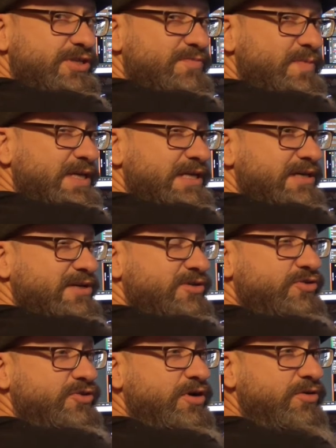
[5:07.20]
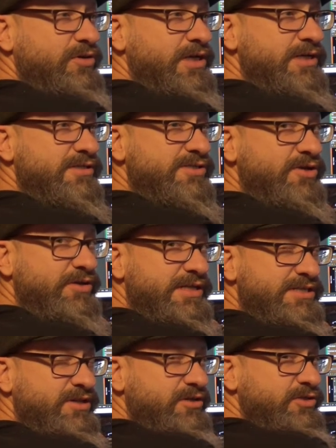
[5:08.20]
the MIDI controller, so
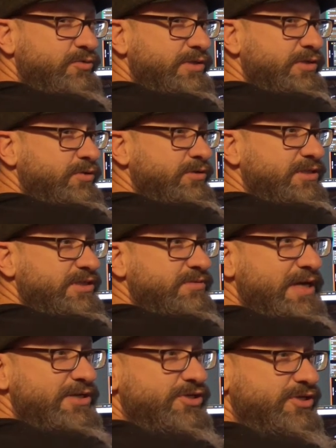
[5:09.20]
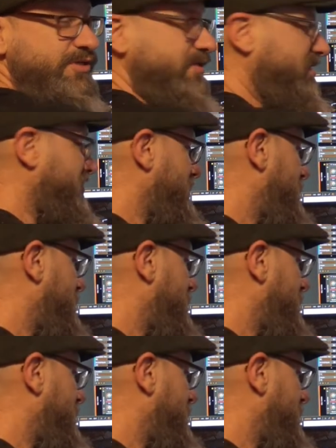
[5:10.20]
it's not doing all the dimensions.